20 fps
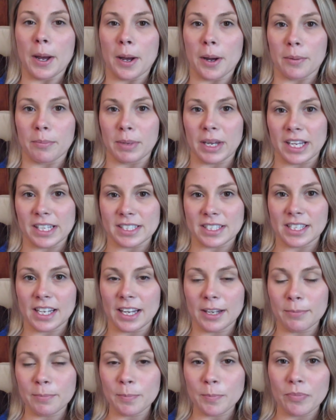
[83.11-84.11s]

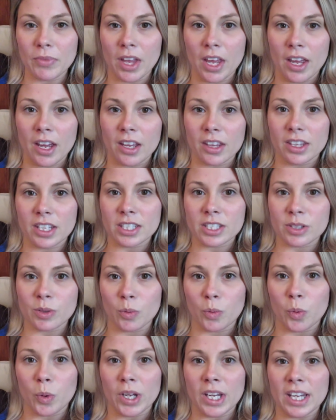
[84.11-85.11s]
amazing. This
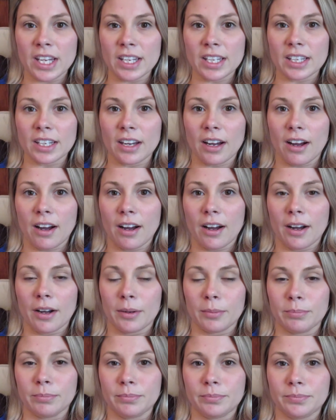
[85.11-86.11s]
week
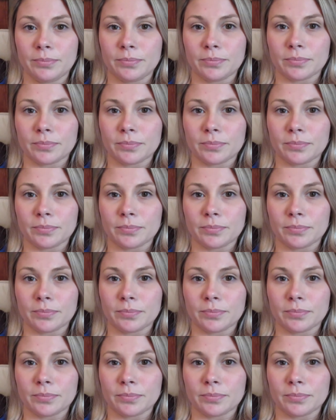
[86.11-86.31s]
um,